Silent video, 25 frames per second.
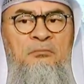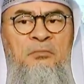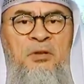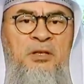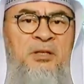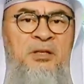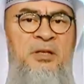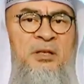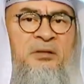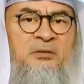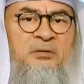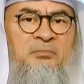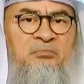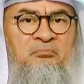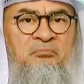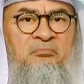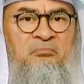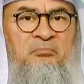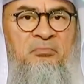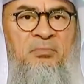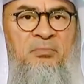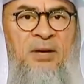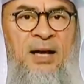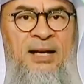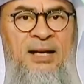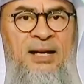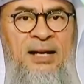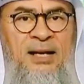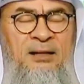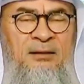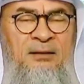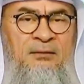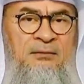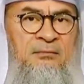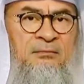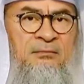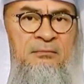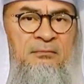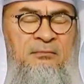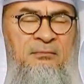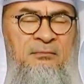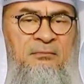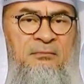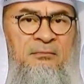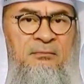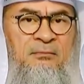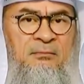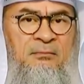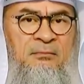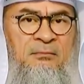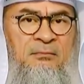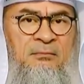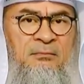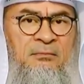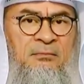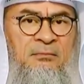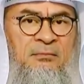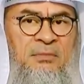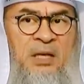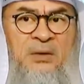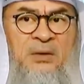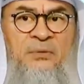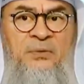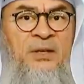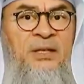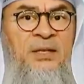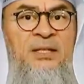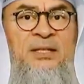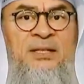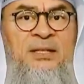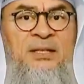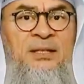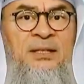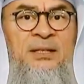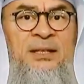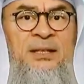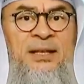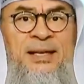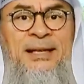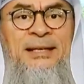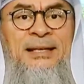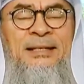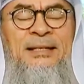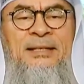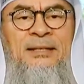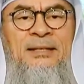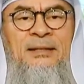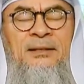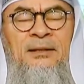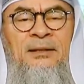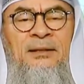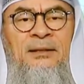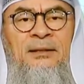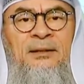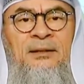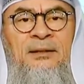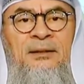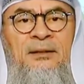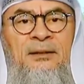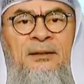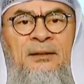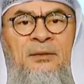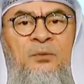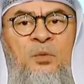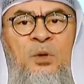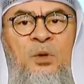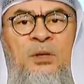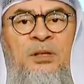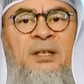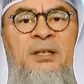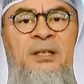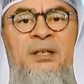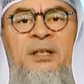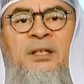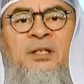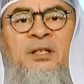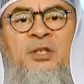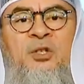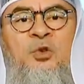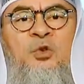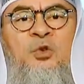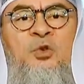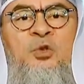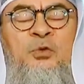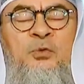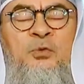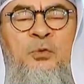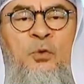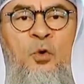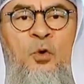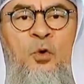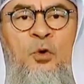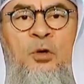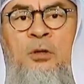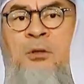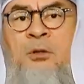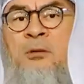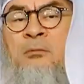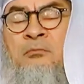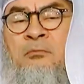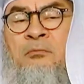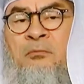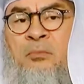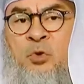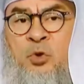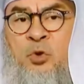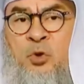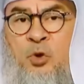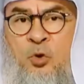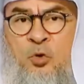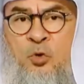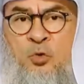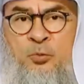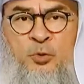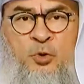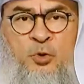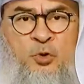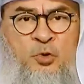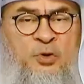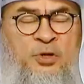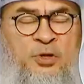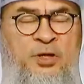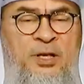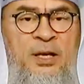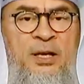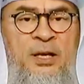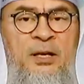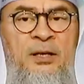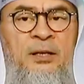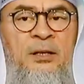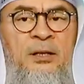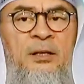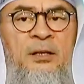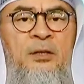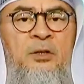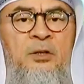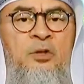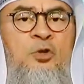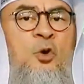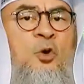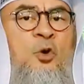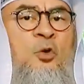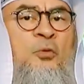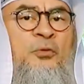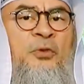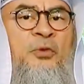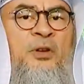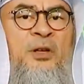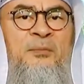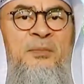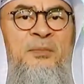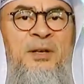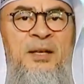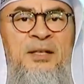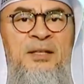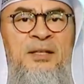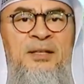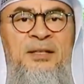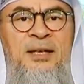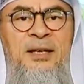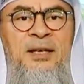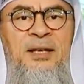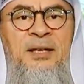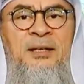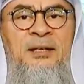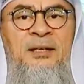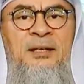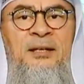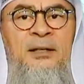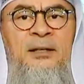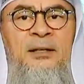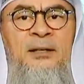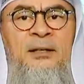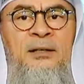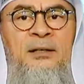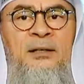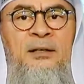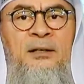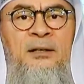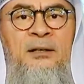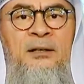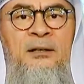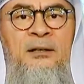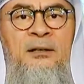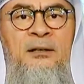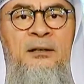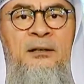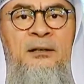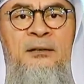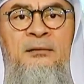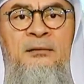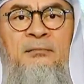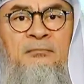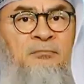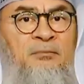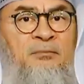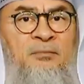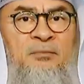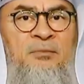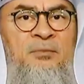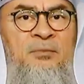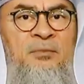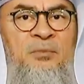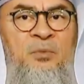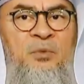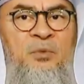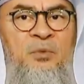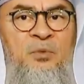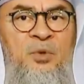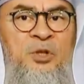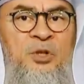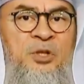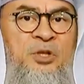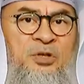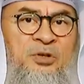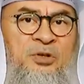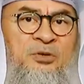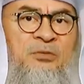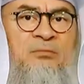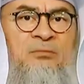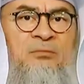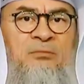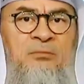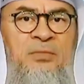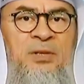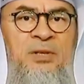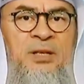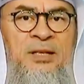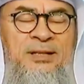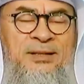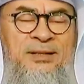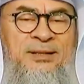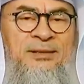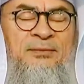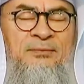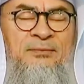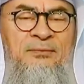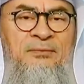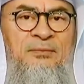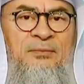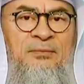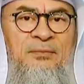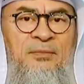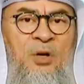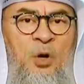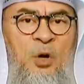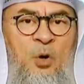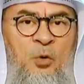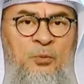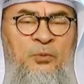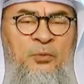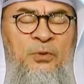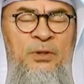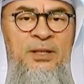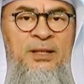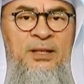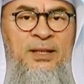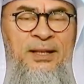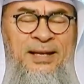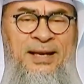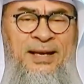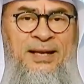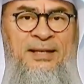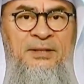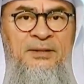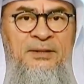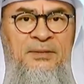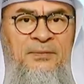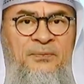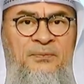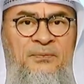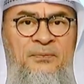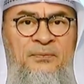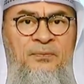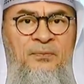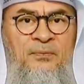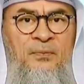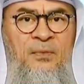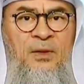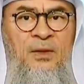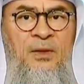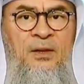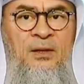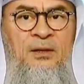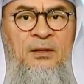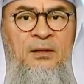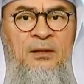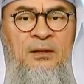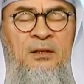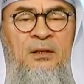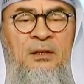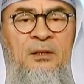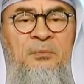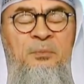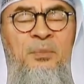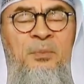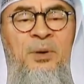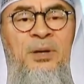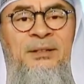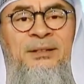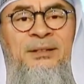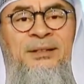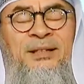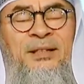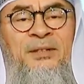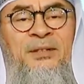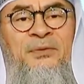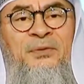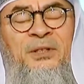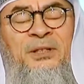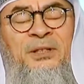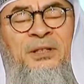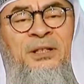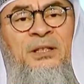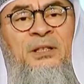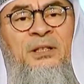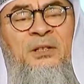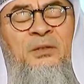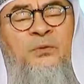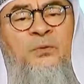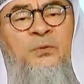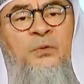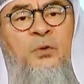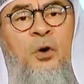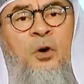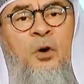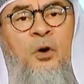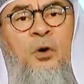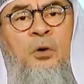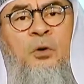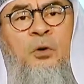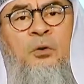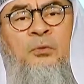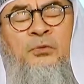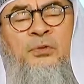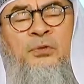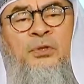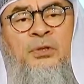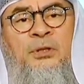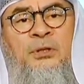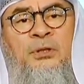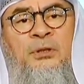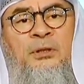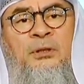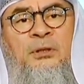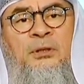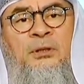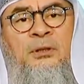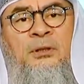This is halal. If this is what it is used for, no music, no free mixing, which is hopefully the case. But if it involves